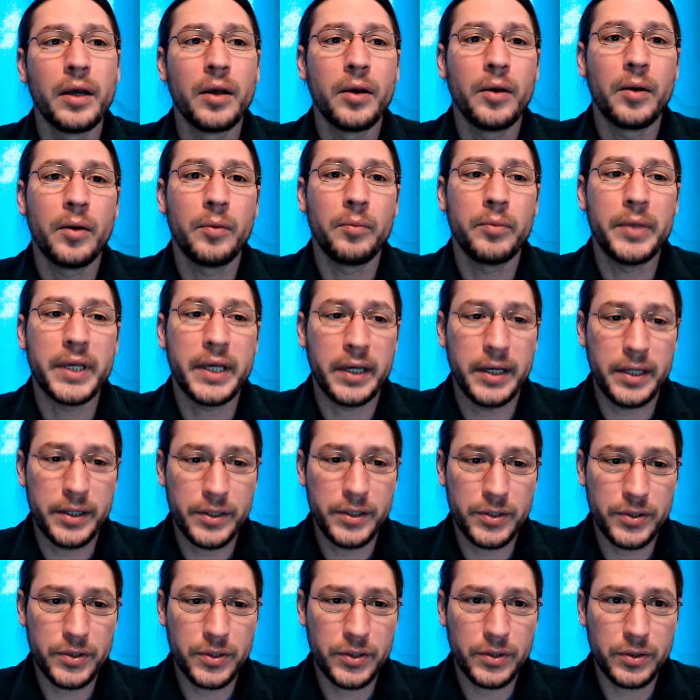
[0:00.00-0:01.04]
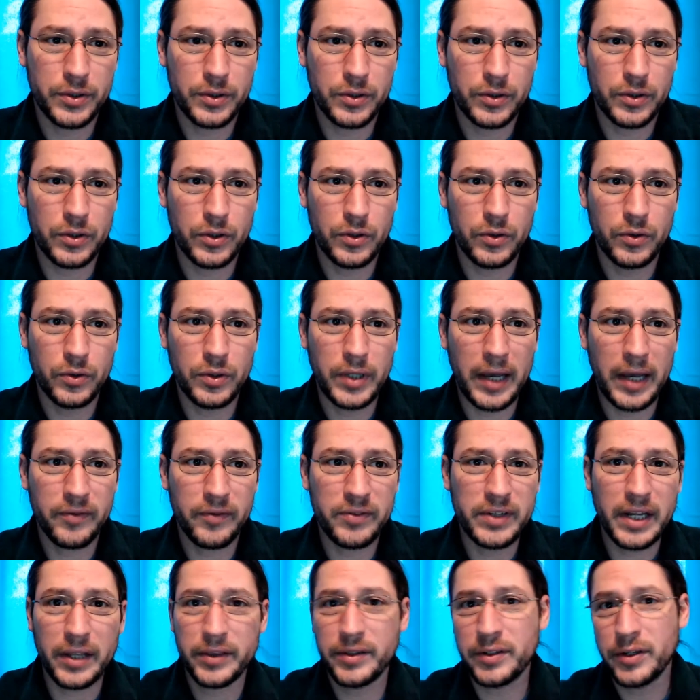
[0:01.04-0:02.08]
because you have
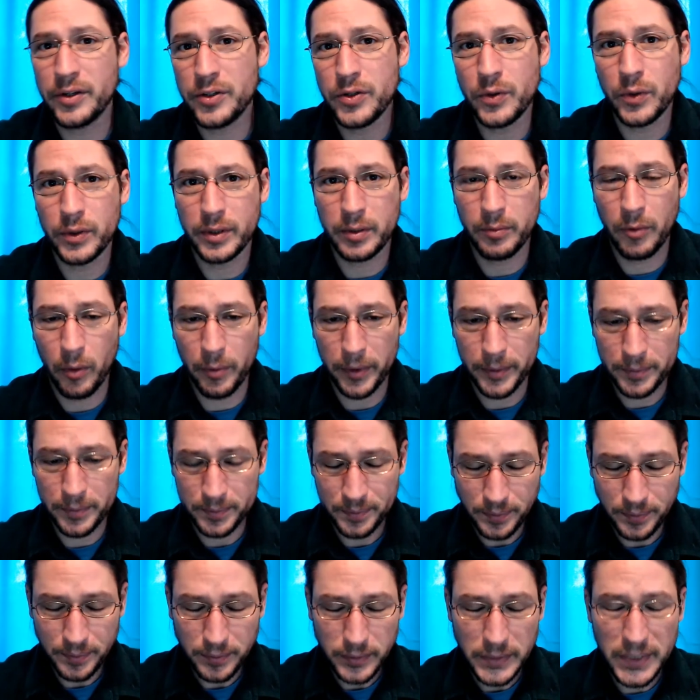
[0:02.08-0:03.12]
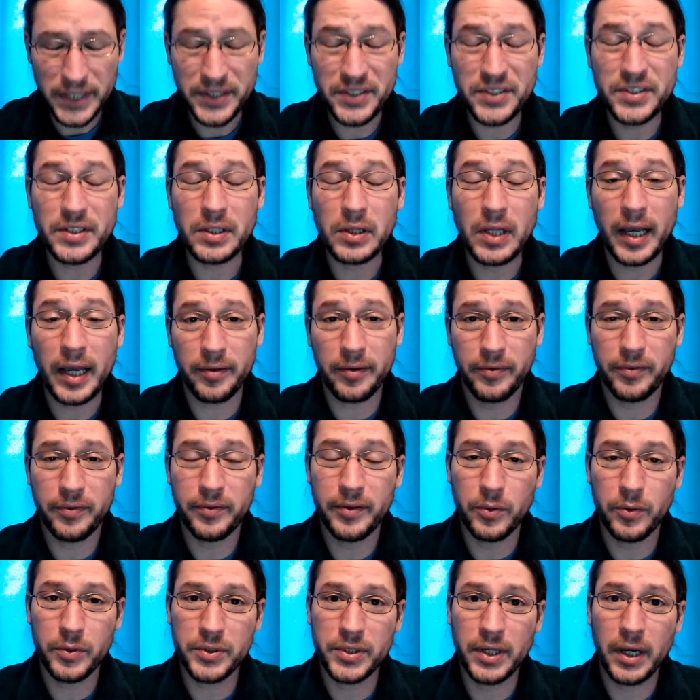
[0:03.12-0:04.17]
nothing to do at the moment. This is a life
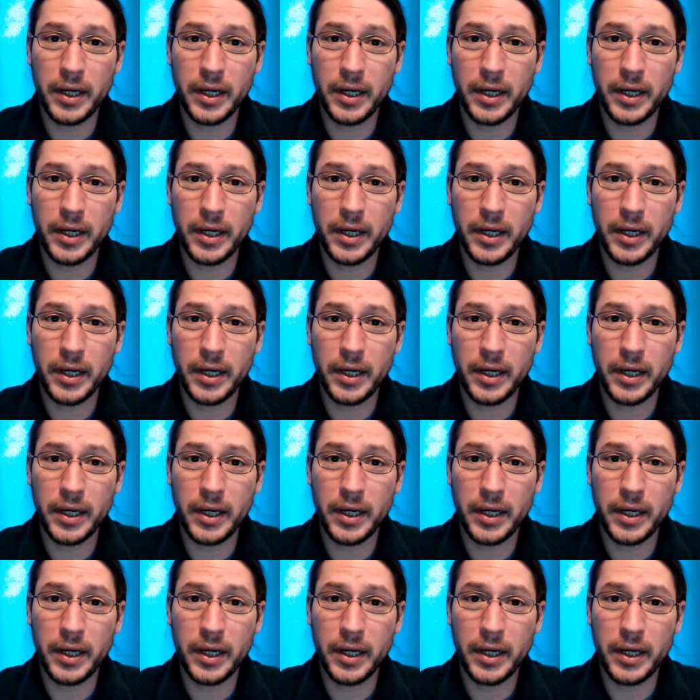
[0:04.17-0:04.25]
that we're talking